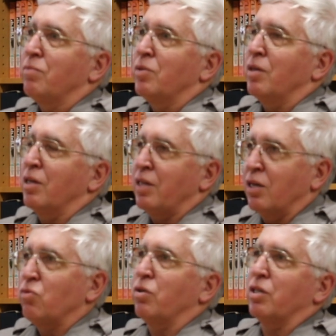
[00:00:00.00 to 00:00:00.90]
And
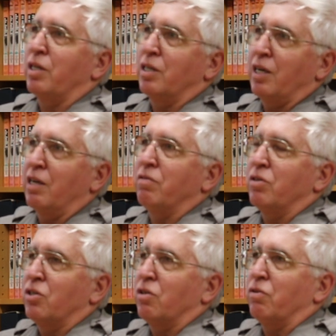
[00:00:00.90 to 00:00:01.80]
that's what they gave to
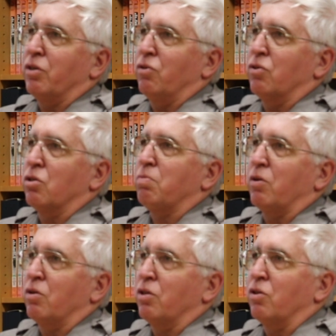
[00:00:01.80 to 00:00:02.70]
Syracuse as
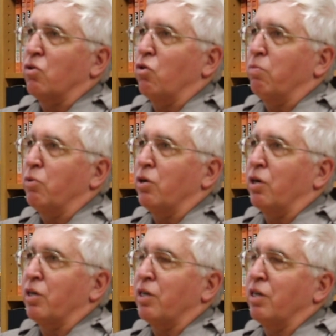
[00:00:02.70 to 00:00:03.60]
part of their corporate
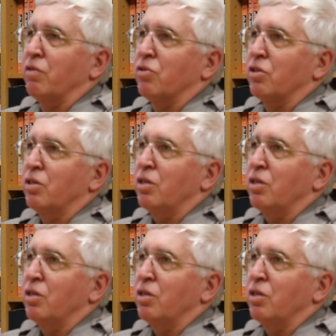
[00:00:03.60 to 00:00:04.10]
archives.